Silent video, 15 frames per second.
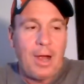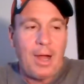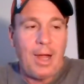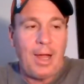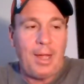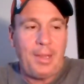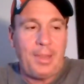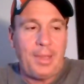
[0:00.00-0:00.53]

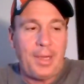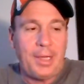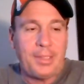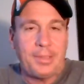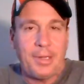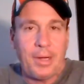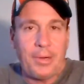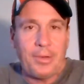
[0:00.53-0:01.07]
I like
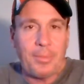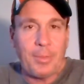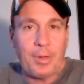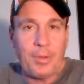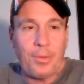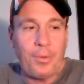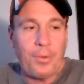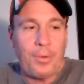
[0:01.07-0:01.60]
Terry
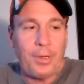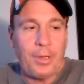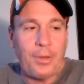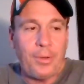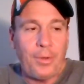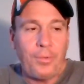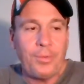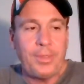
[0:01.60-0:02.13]
McLaurin,
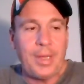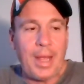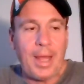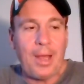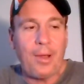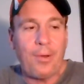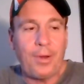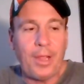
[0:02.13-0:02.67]
no
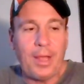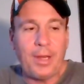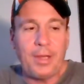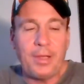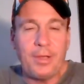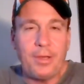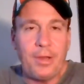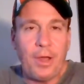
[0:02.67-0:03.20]
doubt. And
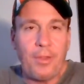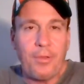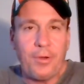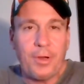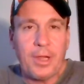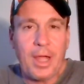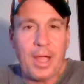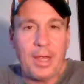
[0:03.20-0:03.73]
another
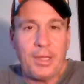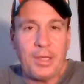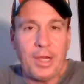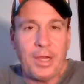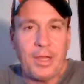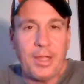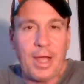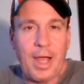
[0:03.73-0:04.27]
guy
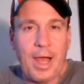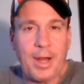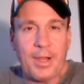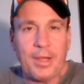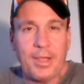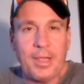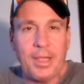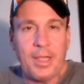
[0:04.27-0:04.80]
you got
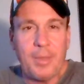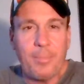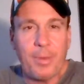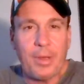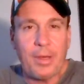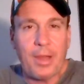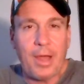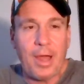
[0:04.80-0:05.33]
to keep
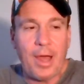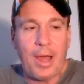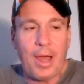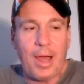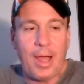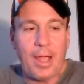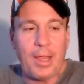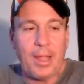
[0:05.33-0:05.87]
an
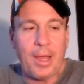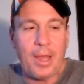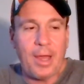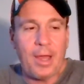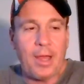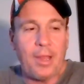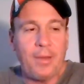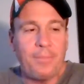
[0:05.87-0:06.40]
eye
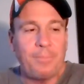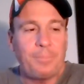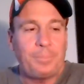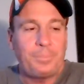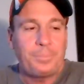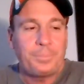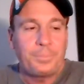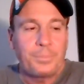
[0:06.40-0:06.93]
on,
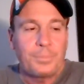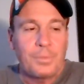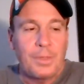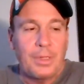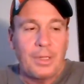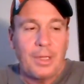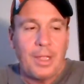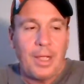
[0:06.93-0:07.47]

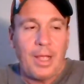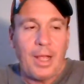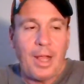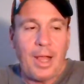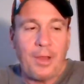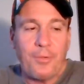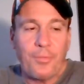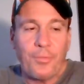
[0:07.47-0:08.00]

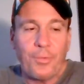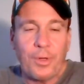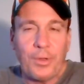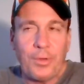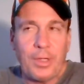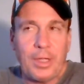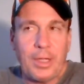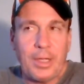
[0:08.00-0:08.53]
and
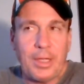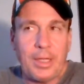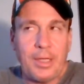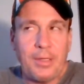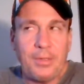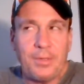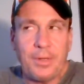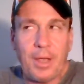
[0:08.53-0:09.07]
really he's